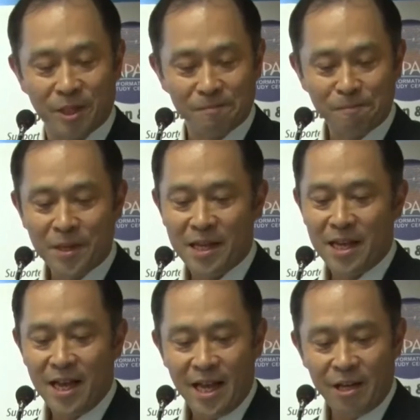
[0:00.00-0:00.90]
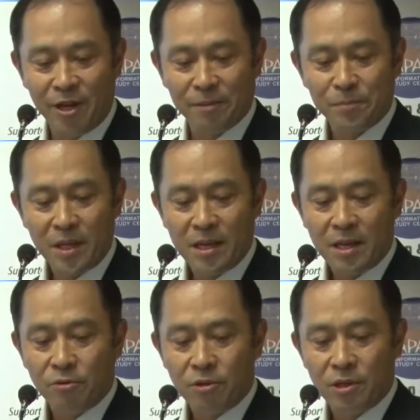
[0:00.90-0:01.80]
But anyway,
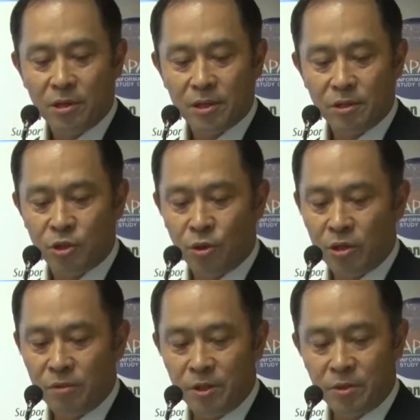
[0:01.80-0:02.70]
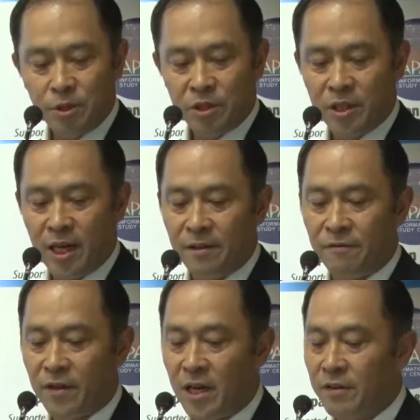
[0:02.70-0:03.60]
joined Mitsubishi in
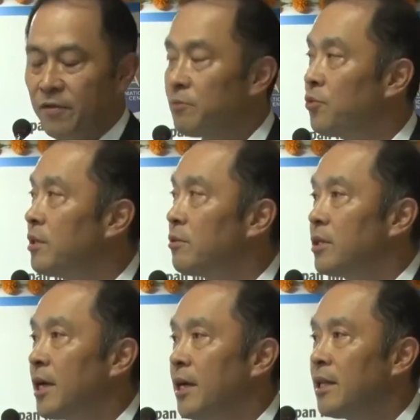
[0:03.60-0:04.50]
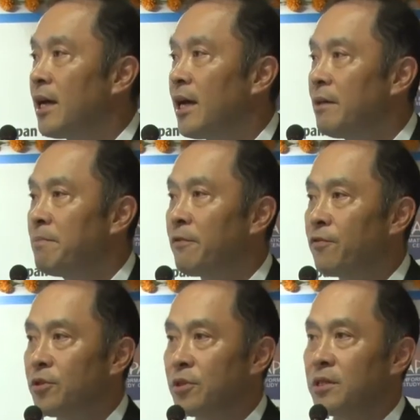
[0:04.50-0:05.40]
85, and I had my
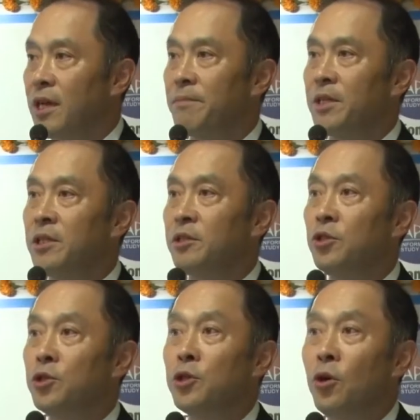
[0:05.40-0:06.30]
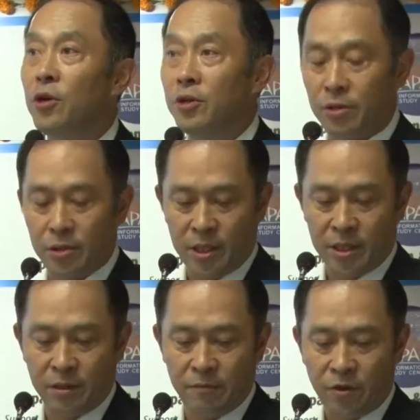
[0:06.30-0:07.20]
first assignment in, New York
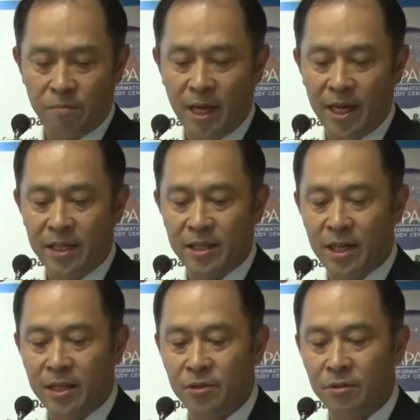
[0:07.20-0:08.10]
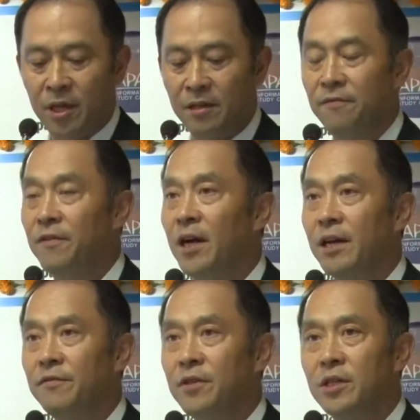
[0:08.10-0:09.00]
in, from 89 to
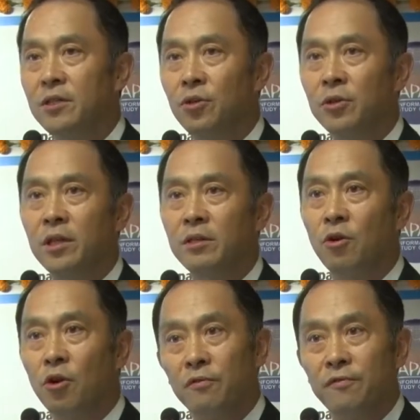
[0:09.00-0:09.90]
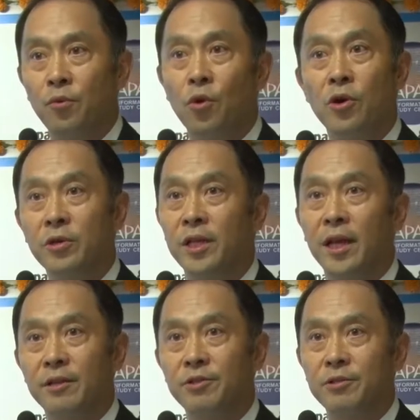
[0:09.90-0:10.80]
95 during the Gulf War
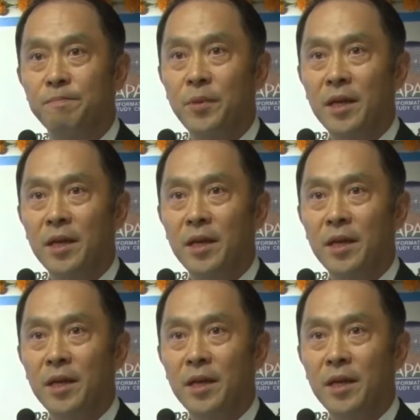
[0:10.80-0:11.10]
days.